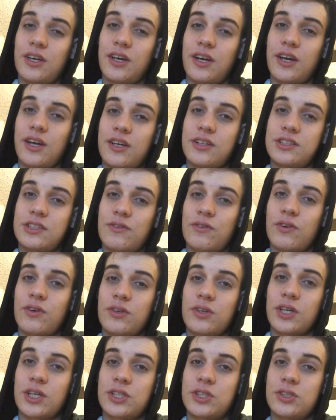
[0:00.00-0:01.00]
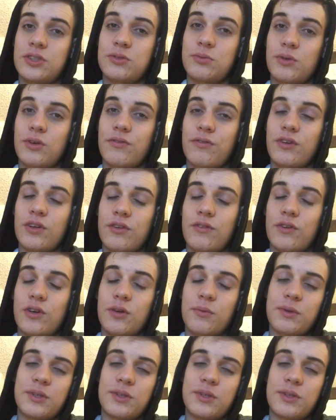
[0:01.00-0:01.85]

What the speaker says: and as ever, I'll catch you tomorrow for another vlog.